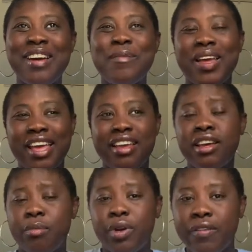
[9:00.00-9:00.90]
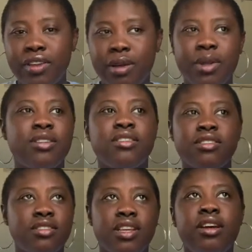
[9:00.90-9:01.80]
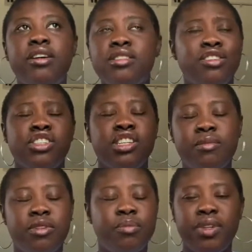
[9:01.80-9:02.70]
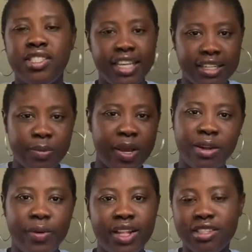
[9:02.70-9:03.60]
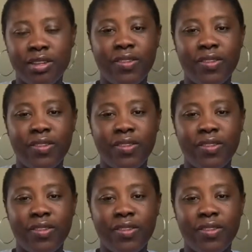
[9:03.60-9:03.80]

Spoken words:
But yeah, you can pray for them and just say, "God, touch them," or "Please take this pain away," and stuff